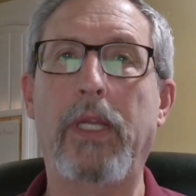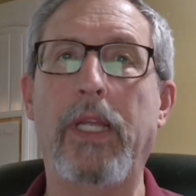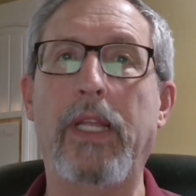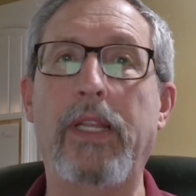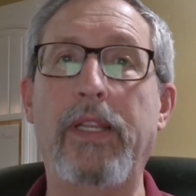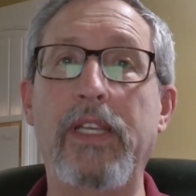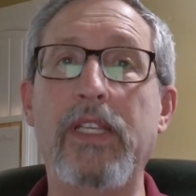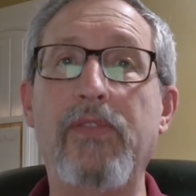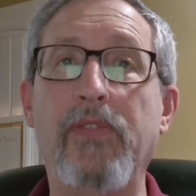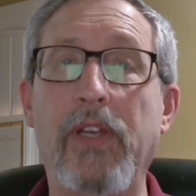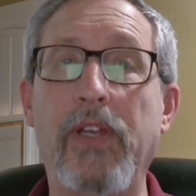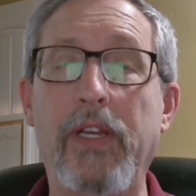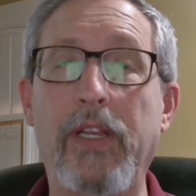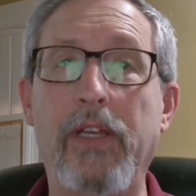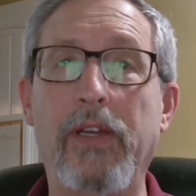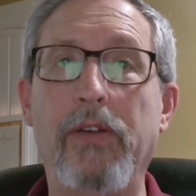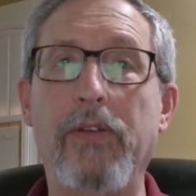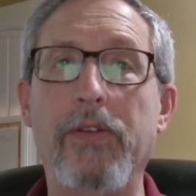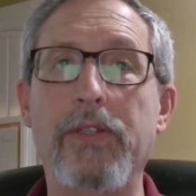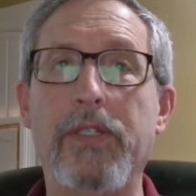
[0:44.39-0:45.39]
In these
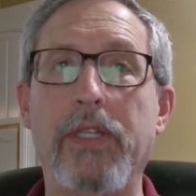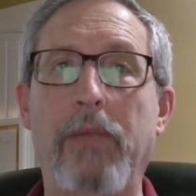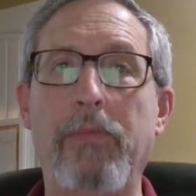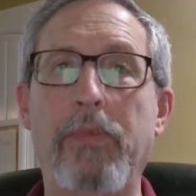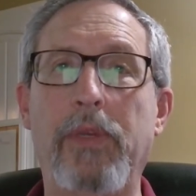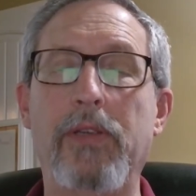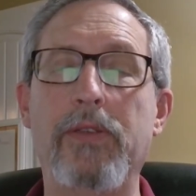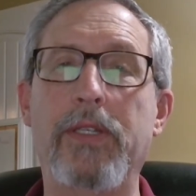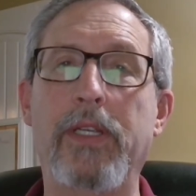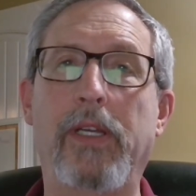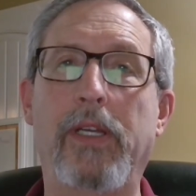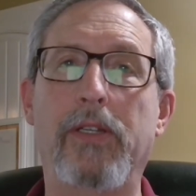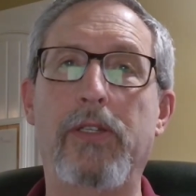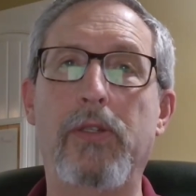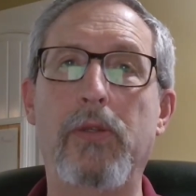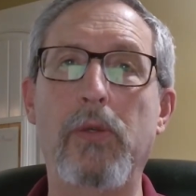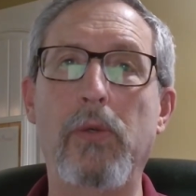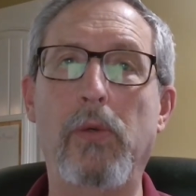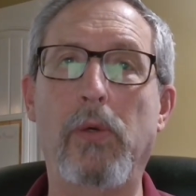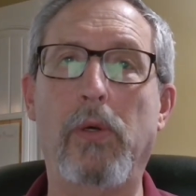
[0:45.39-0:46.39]
videos, I'm using a
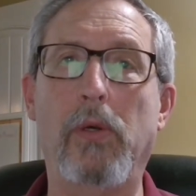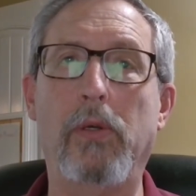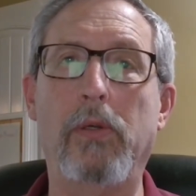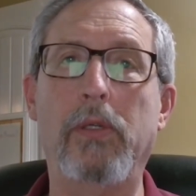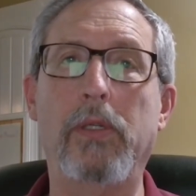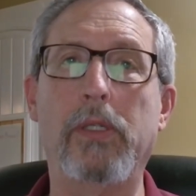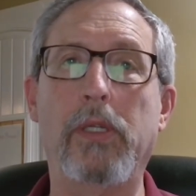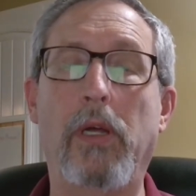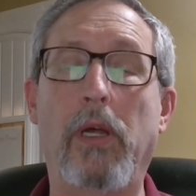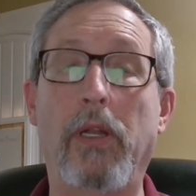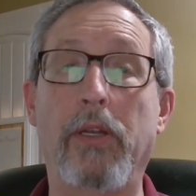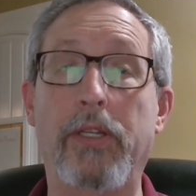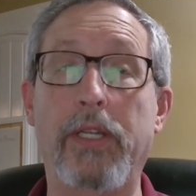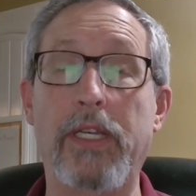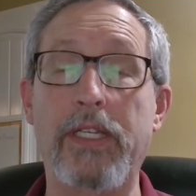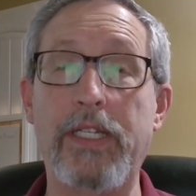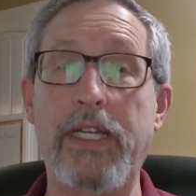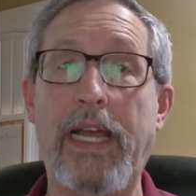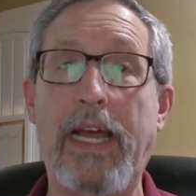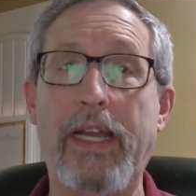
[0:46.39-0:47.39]
tool
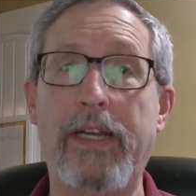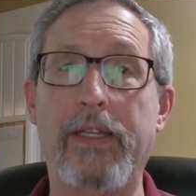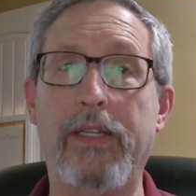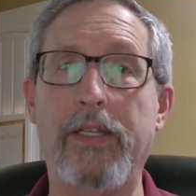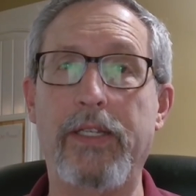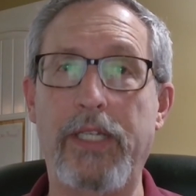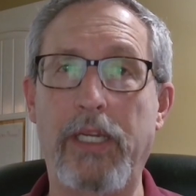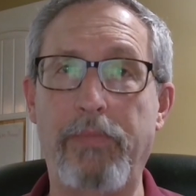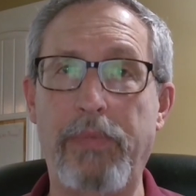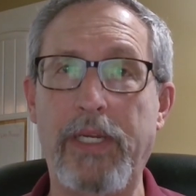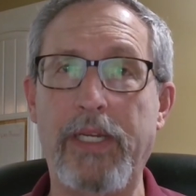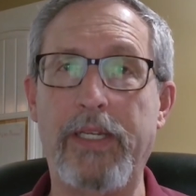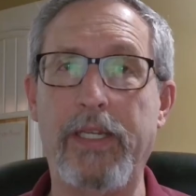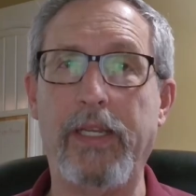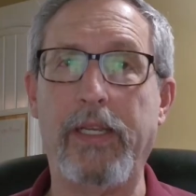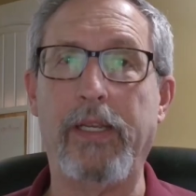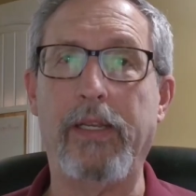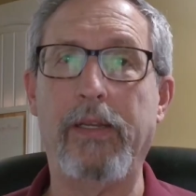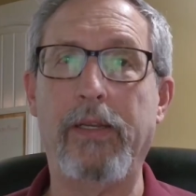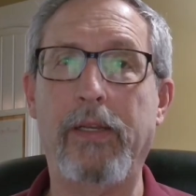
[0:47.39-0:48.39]
called
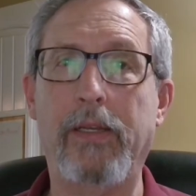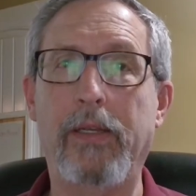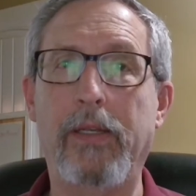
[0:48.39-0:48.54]
ChatGPT.